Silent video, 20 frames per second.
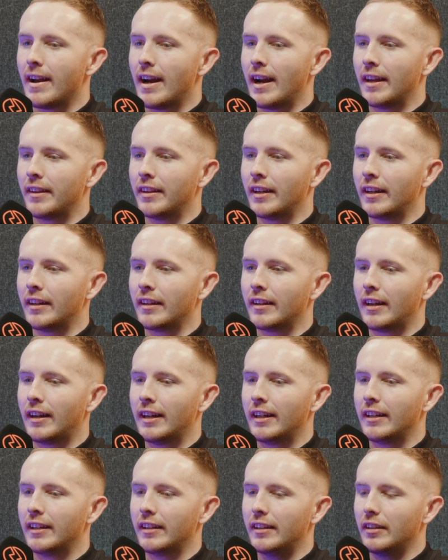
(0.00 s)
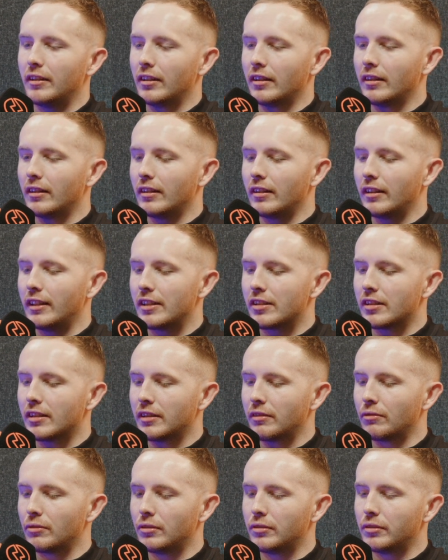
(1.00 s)
And then I
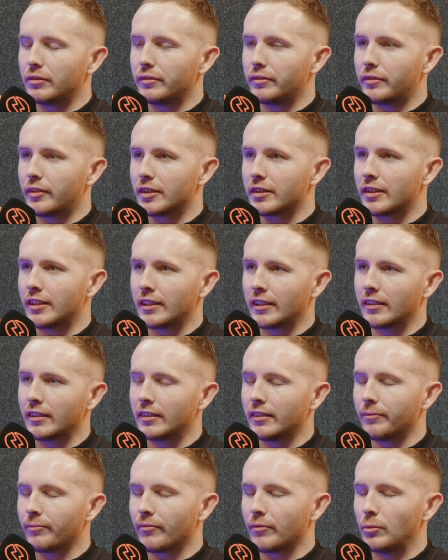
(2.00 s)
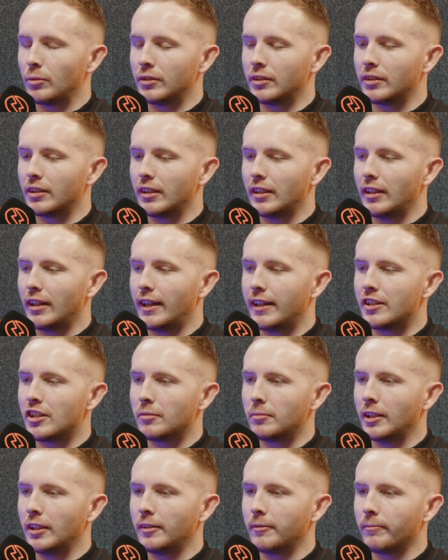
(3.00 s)
literally wrote, first thing was, "Hi
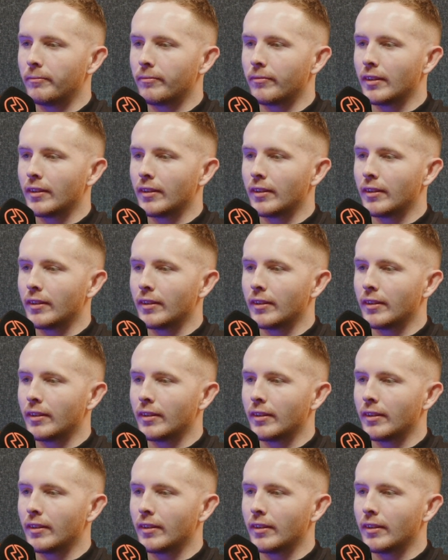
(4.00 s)
Jimmy,